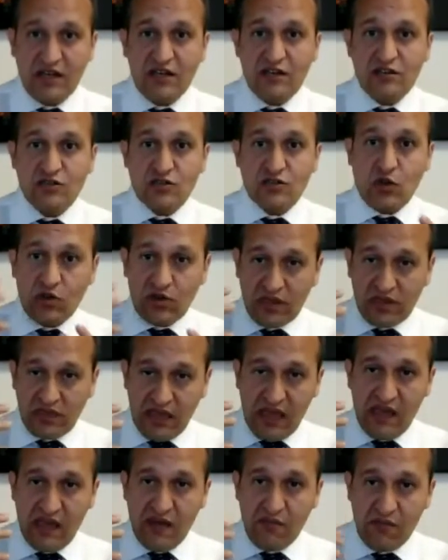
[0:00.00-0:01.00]
showing
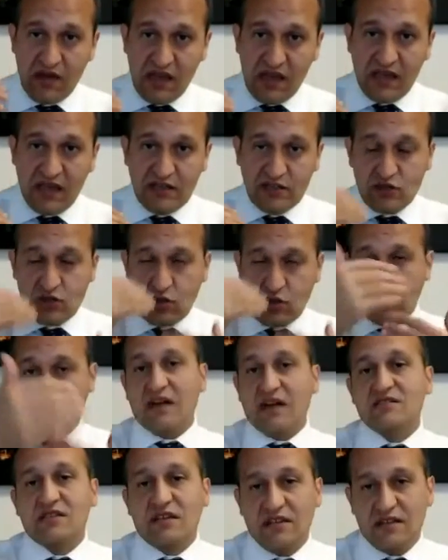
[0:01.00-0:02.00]
them and showing
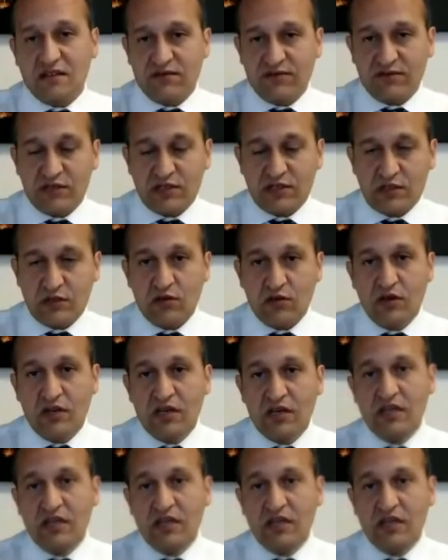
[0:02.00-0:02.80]
outside the vehicle,